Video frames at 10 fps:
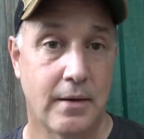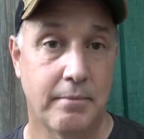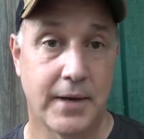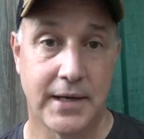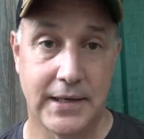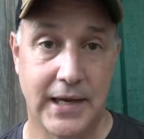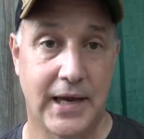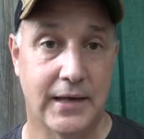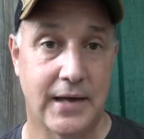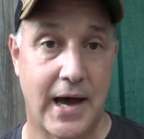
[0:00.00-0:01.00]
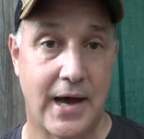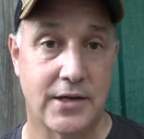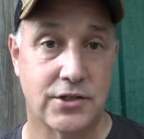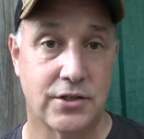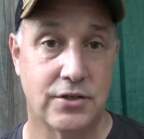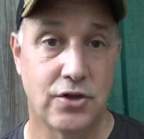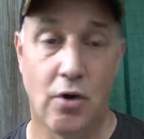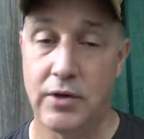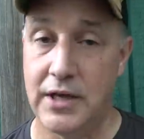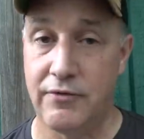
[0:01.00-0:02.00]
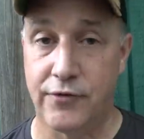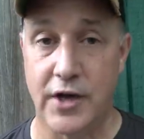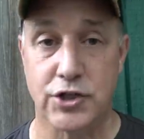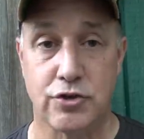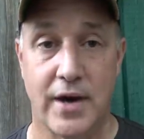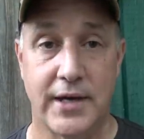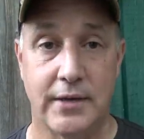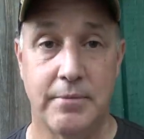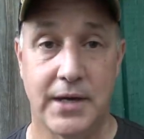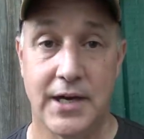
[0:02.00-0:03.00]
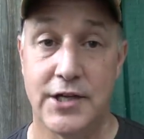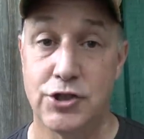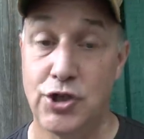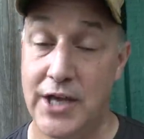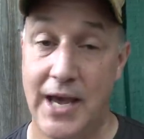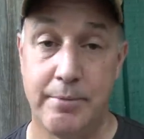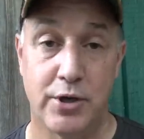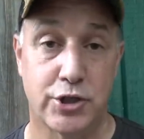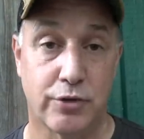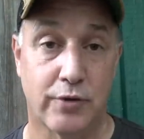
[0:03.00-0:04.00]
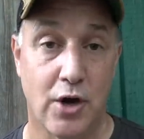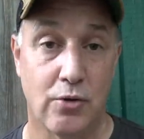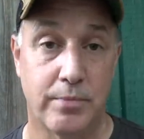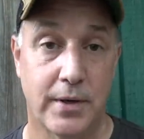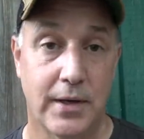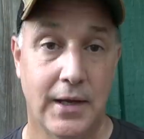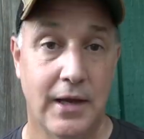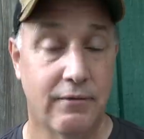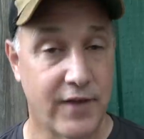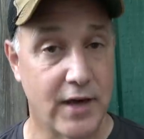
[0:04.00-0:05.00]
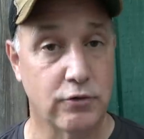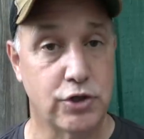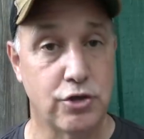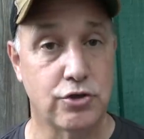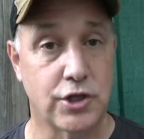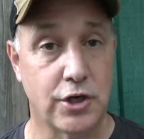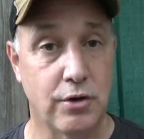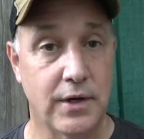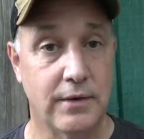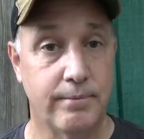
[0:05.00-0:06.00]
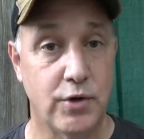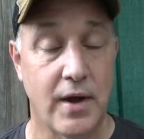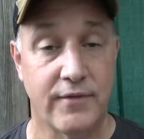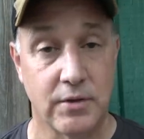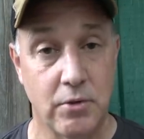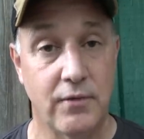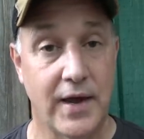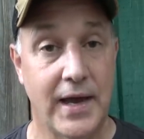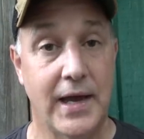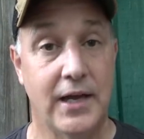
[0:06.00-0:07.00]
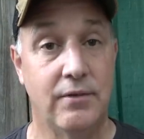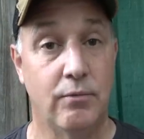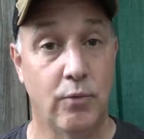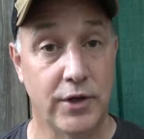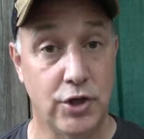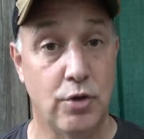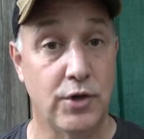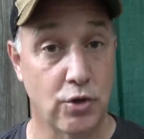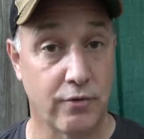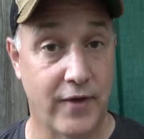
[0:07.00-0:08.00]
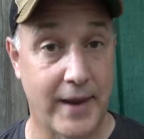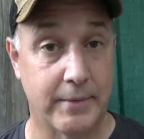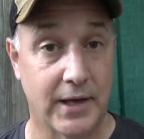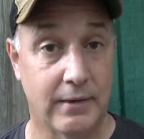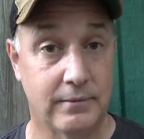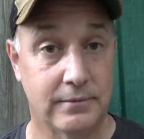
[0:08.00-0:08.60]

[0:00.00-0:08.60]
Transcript: But again, guys, don't get frustrated because you can't push a rope. If they don't choose to do it, you have to move ahead with you and your family.